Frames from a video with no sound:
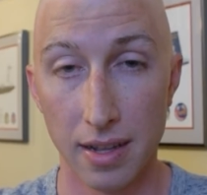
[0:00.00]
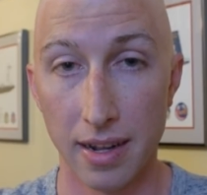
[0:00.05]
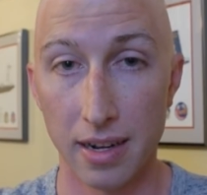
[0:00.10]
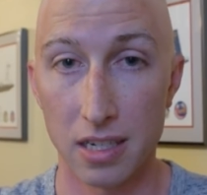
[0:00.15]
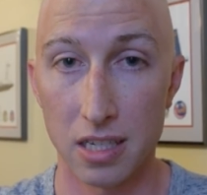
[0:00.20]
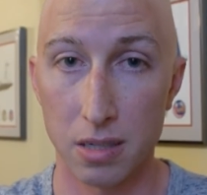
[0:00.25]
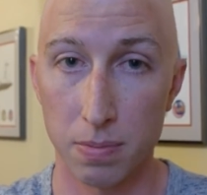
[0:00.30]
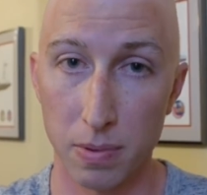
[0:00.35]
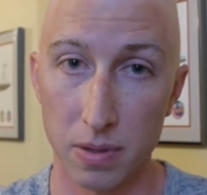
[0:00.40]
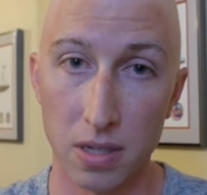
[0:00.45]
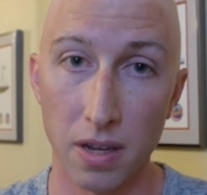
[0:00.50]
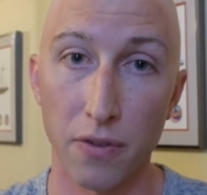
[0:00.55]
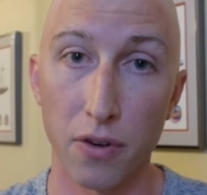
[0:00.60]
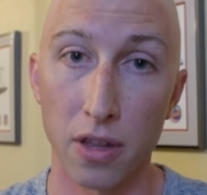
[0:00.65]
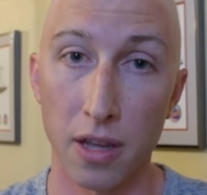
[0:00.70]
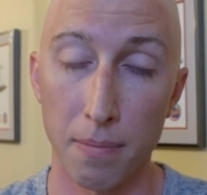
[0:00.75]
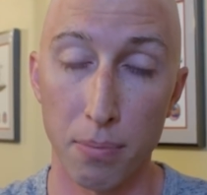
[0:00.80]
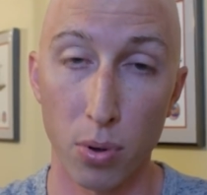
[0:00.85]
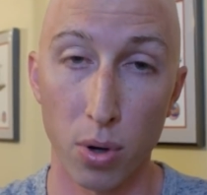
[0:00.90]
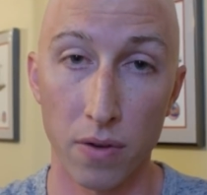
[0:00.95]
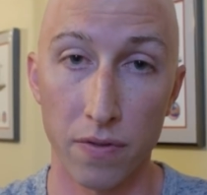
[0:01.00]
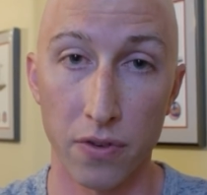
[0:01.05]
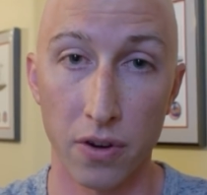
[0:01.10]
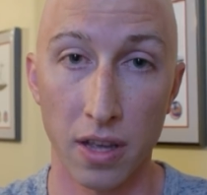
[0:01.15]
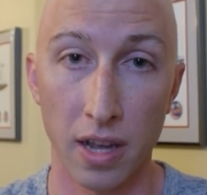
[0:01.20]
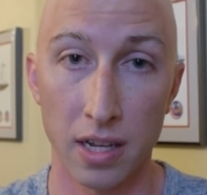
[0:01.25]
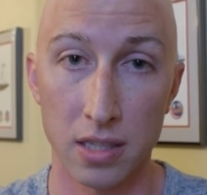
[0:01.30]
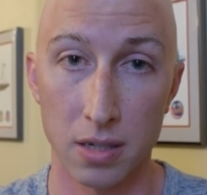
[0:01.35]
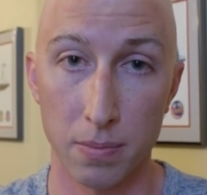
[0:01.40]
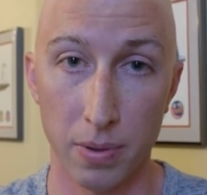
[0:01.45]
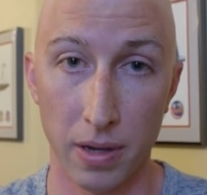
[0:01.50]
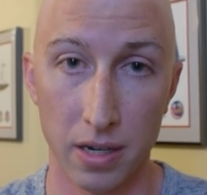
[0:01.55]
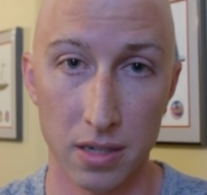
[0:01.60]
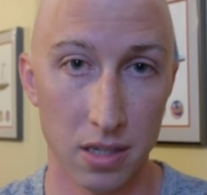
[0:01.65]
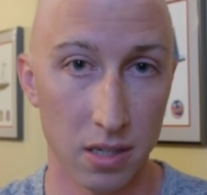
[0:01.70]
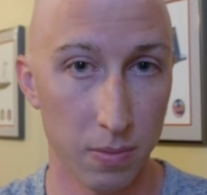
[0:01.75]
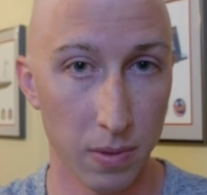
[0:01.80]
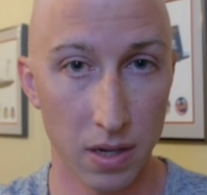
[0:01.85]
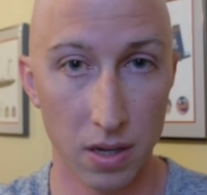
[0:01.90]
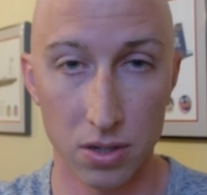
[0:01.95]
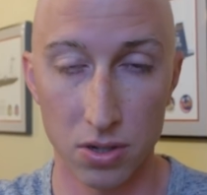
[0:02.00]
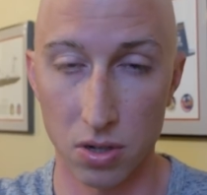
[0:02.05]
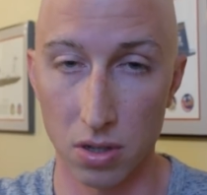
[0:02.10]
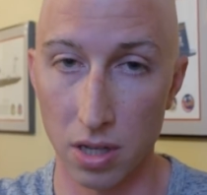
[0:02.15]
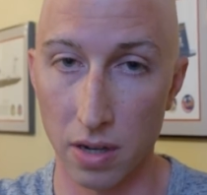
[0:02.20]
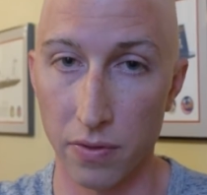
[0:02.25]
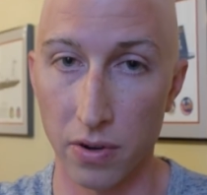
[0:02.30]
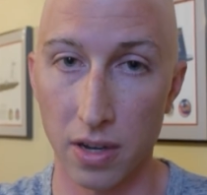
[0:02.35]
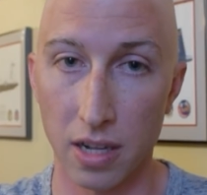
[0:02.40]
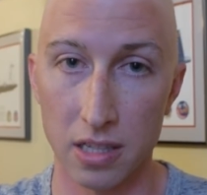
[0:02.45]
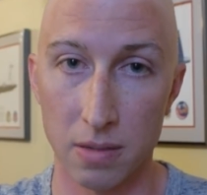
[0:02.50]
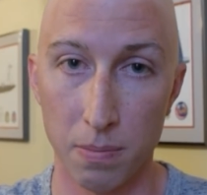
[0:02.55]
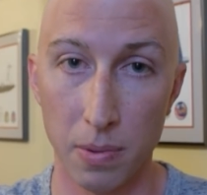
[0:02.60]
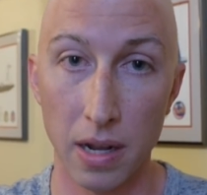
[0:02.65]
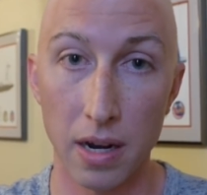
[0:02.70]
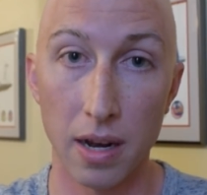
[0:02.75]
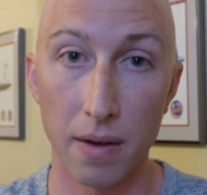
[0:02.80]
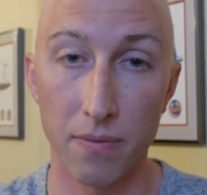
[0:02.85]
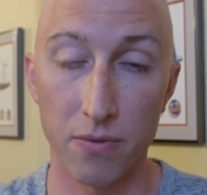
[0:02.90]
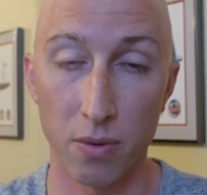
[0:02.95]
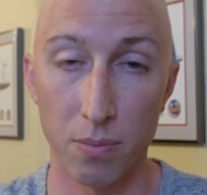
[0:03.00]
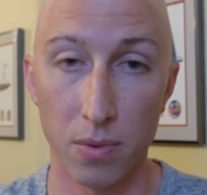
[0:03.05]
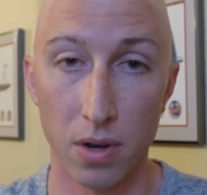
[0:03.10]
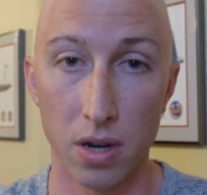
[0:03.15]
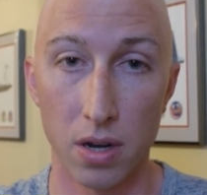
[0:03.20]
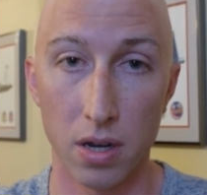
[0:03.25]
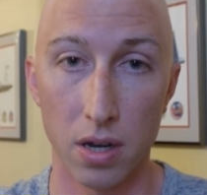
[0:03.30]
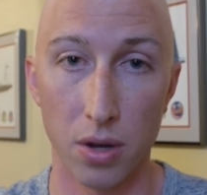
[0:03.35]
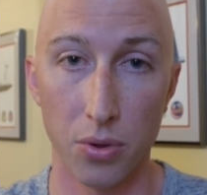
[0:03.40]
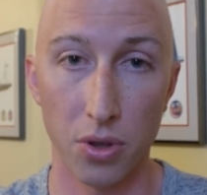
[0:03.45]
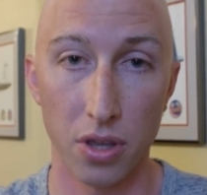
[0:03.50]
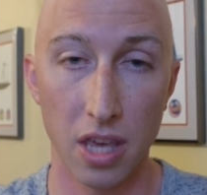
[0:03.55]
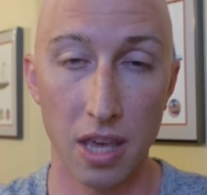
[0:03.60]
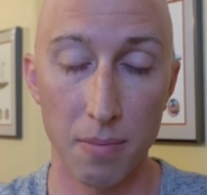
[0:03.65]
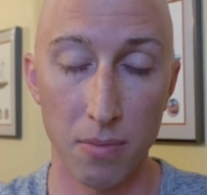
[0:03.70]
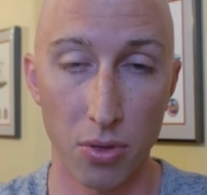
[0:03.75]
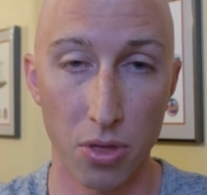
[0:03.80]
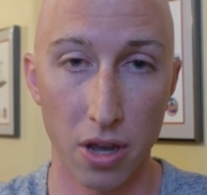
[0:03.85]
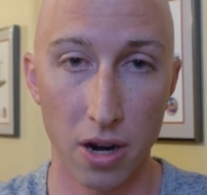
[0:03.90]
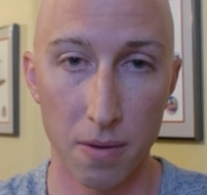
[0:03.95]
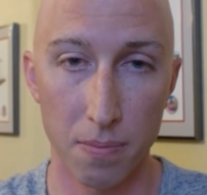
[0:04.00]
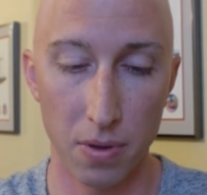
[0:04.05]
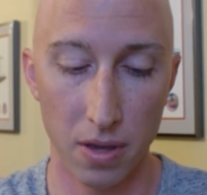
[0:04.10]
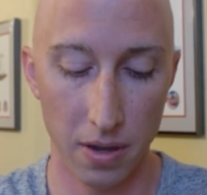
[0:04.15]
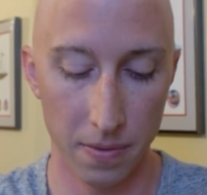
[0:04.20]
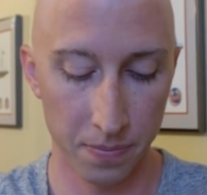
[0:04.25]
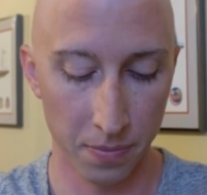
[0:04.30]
That's specifically important for cancer patients because your liver gets beat up from all the chemotherapy.